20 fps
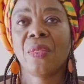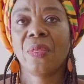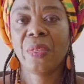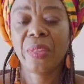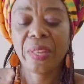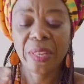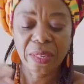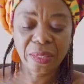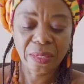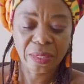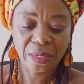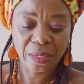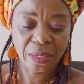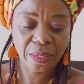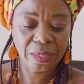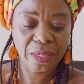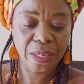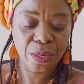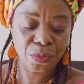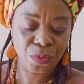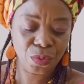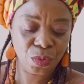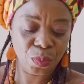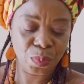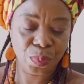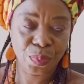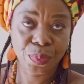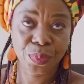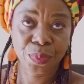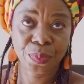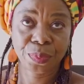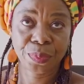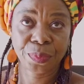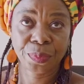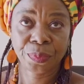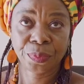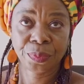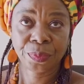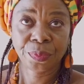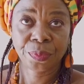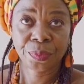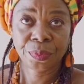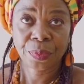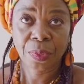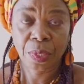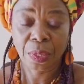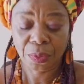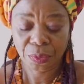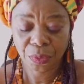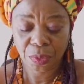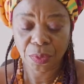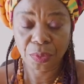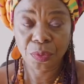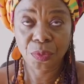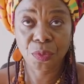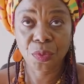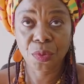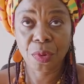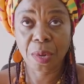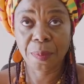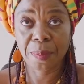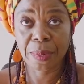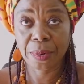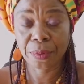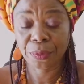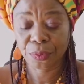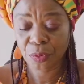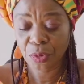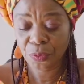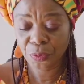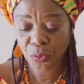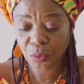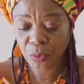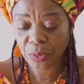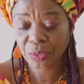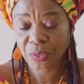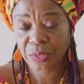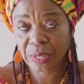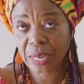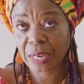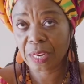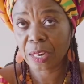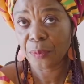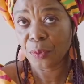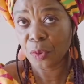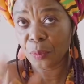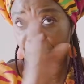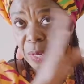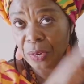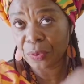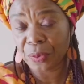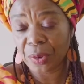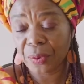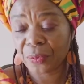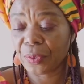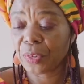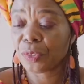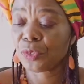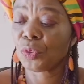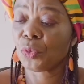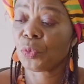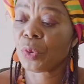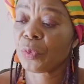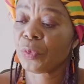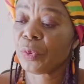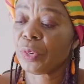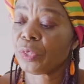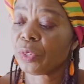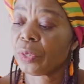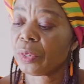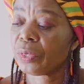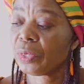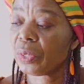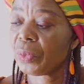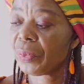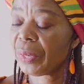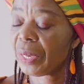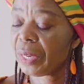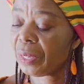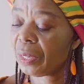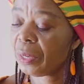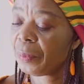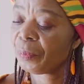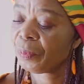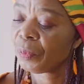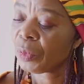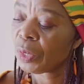This is the group I was talking to you about. So if you want to get them, you make reference to what we talked already.